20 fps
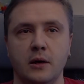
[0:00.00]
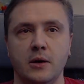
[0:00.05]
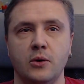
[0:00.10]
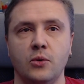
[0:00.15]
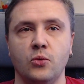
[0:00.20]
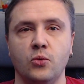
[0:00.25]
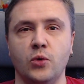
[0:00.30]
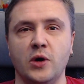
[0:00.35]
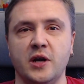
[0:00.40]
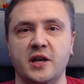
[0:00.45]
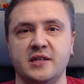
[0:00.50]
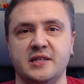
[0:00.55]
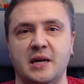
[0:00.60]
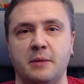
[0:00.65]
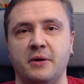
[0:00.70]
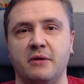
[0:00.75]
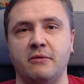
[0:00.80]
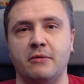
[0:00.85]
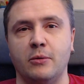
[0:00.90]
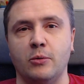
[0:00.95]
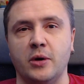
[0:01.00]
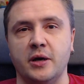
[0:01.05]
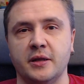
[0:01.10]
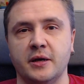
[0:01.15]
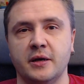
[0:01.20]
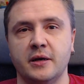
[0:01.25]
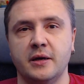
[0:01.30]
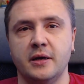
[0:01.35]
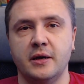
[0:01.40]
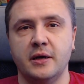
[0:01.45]
What is up, everyone?
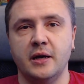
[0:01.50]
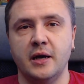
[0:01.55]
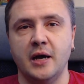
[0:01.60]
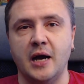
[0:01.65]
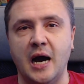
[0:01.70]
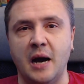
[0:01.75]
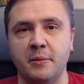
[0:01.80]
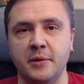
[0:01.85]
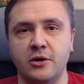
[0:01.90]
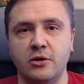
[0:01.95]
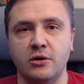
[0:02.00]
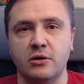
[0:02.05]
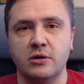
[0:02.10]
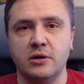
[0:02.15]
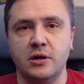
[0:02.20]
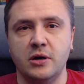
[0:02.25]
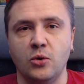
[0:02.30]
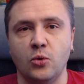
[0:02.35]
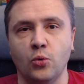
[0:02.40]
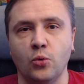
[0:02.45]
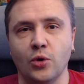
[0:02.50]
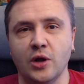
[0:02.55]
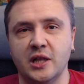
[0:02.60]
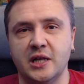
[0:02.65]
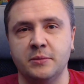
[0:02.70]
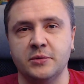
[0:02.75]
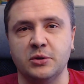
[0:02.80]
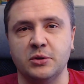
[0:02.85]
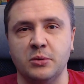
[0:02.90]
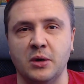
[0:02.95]
I'm Igor.
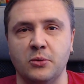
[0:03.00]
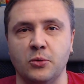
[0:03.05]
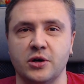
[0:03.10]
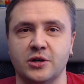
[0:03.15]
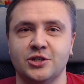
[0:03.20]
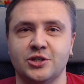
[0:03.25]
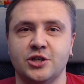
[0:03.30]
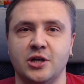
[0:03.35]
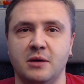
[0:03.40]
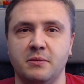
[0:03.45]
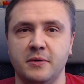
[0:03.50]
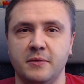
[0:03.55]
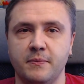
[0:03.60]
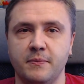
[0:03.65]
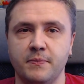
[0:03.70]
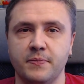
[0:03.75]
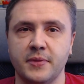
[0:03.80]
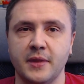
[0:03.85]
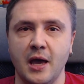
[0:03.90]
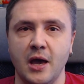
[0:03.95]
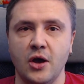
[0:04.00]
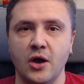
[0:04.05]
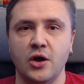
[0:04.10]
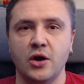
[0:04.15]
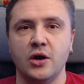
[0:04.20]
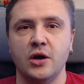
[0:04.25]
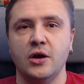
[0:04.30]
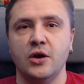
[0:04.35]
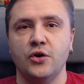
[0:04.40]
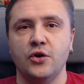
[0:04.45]
Welcome to my workshop.
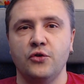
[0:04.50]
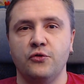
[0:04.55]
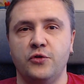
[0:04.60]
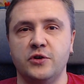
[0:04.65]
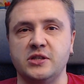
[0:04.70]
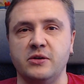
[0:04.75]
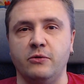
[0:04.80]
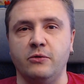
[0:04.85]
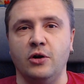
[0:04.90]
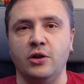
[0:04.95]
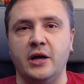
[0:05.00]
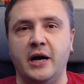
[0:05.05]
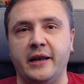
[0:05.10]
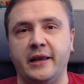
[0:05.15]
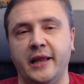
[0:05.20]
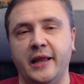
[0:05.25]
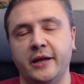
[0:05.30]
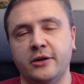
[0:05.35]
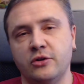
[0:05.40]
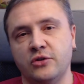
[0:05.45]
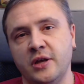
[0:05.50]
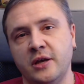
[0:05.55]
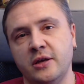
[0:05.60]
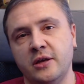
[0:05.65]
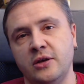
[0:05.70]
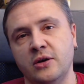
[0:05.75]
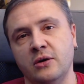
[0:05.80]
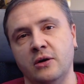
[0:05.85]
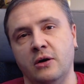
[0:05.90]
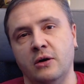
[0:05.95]
First of all, I'd like to thank
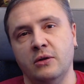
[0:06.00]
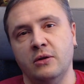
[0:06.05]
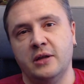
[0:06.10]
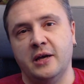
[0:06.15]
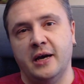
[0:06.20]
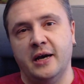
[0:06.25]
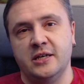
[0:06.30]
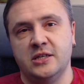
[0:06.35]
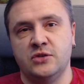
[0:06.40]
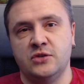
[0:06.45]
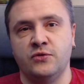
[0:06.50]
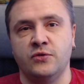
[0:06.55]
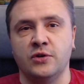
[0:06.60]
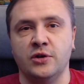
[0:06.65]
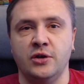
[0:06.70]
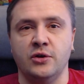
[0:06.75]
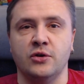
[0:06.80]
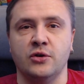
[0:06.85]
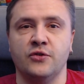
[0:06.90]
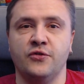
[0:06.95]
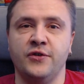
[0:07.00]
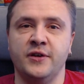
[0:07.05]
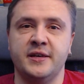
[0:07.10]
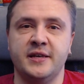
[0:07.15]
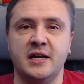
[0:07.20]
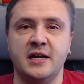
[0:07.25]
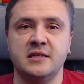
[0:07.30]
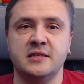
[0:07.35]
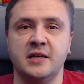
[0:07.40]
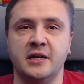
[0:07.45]
you all guys for your
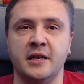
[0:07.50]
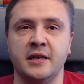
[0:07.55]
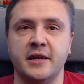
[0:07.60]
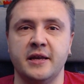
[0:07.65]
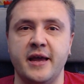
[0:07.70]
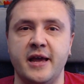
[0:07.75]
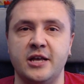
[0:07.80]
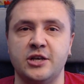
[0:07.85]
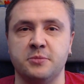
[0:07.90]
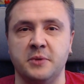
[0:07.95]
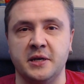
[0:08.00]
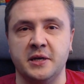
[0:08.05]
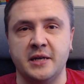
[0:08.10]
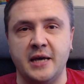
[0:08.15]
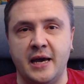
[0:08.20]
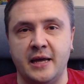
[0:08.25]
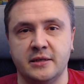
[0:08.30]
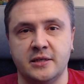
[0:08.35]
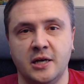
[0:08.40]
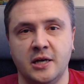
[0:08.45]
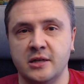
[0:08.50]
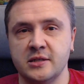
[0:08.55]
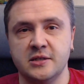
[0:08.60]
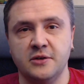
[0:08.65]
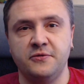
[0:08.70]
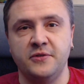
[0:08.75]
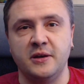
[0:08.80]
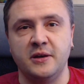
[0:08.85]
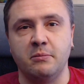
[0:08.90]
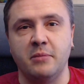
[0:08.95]
fantastic engagement and tons of
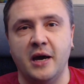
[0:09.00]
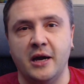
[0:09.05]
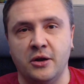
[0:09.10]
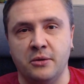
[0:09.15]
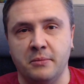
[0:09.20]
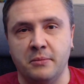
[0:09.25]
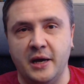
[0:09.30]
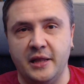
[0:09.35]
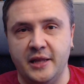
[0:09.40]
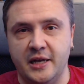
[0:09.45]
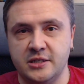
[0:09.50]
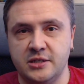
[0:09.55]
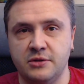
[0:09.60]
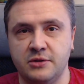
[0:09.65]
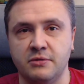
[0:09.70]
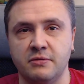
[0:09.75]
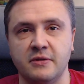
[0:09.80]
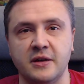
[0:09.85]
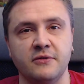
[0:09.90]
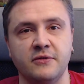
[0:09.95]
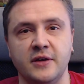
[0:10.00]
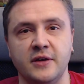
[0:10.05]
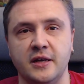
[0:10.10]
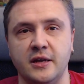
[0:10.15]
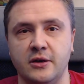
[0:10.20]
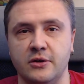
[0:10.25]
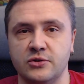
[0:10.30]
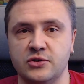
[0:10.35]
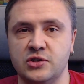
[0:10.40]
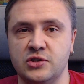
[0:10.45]
feedback on my last 3
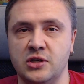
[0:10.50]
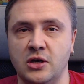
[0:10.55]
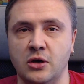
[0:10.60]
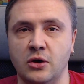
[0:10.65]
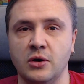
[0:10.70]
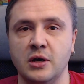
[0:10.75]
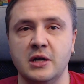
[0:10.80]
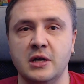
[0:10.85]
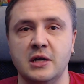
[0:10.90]
videos. So